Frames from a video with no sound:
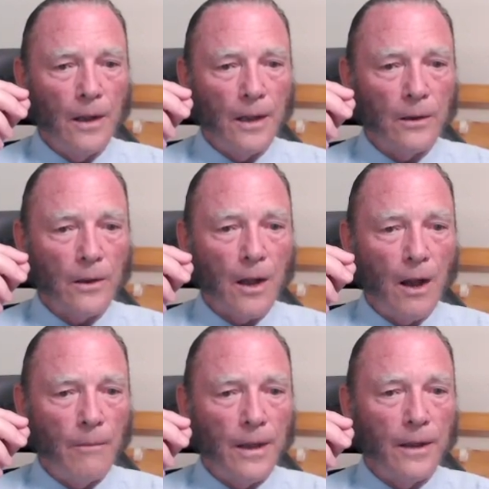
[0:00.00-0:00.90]
it'll
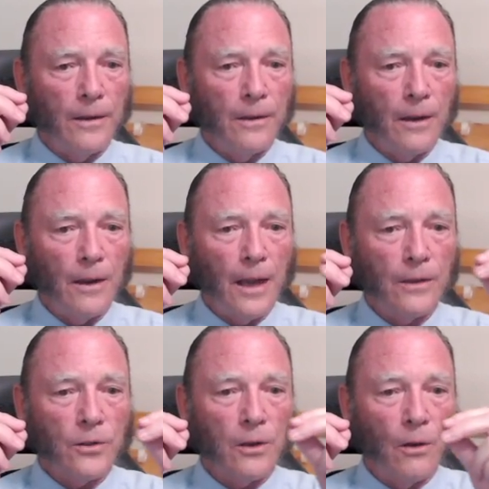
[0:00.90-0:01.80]
come in and
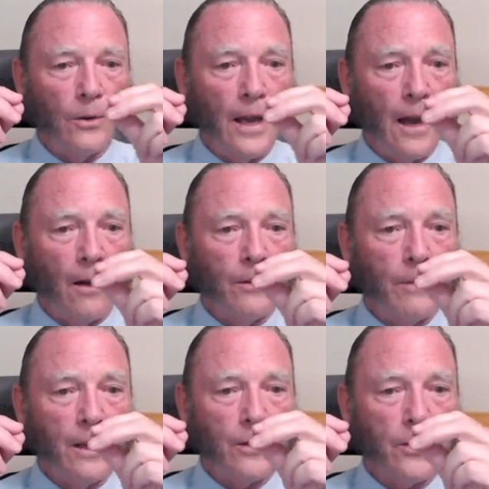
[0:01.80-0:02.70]
slow down
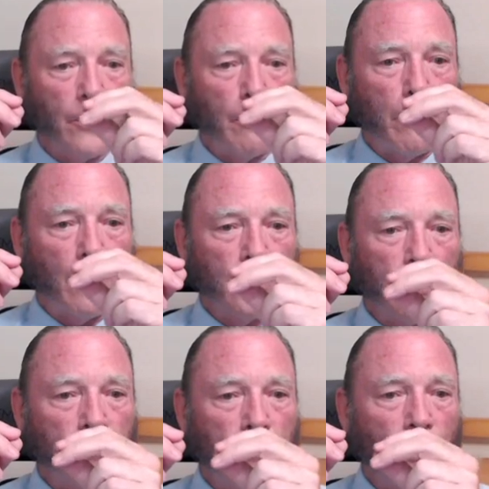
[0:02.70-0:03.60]
because of
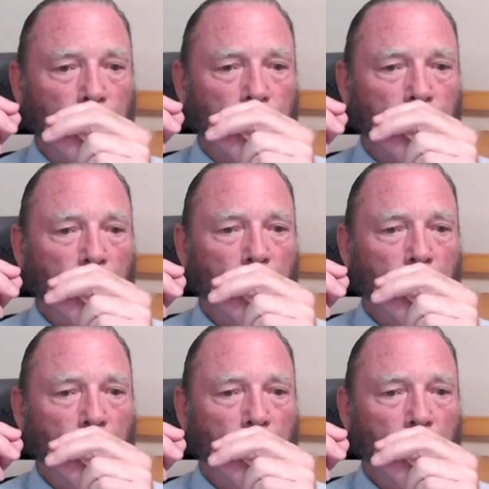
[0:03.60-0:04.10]
repulsive force